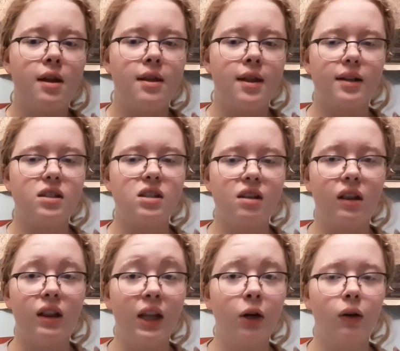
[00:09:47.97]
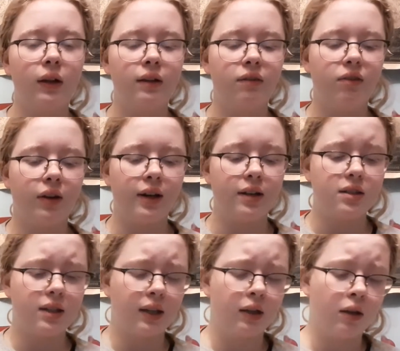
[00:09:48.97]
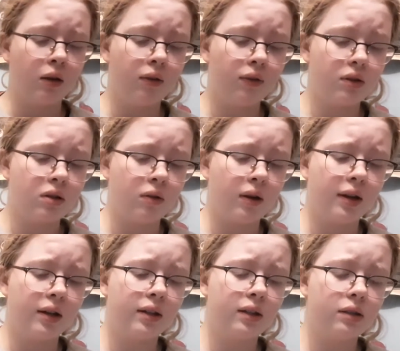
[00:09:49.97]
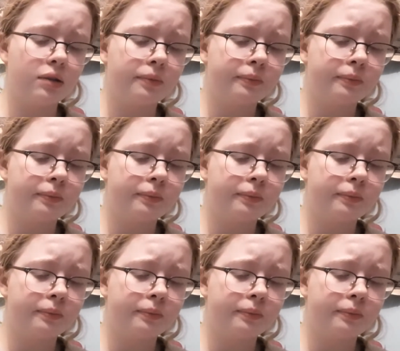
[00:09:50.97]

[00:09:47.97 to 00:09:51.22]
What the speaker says: that's literally the funniest thing in the universe. Oneida is.